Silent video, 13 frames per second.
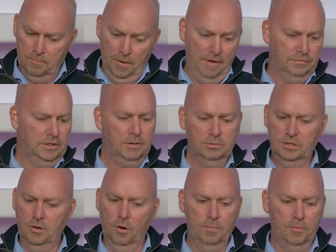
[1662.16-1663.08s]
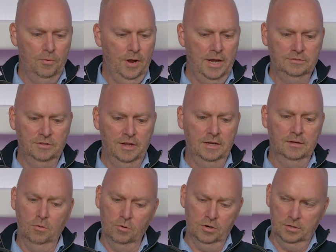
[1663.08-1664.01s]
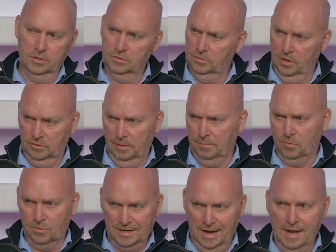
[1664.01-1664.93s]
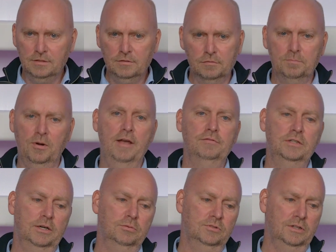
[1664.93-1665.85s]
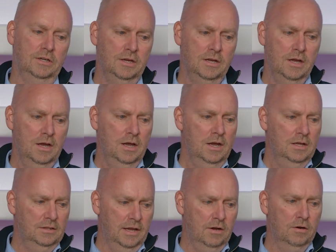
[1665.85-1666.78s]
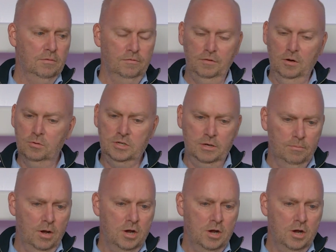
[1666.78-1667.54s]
private equity operating, or a typical kind of private equity, they are focusing